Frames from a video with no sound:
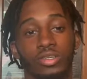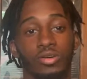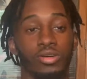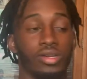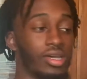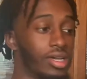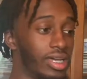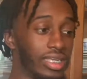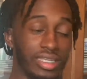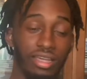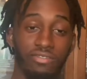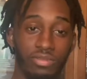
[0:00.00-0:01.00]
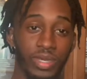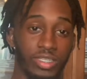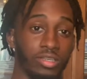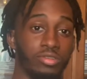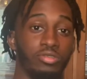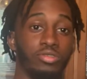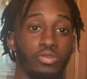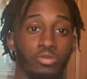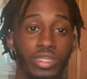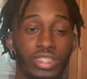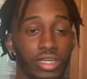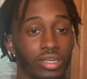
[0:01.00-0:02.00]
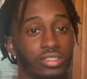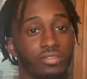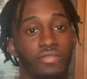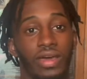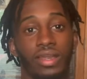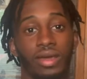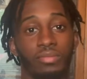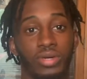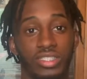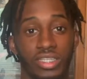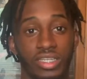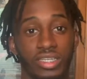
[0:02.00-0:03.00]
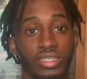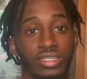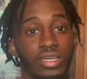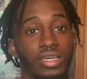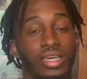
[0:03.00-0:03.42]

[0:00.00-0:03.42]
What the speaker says: So definitely make sure you do your research, find out how much it is.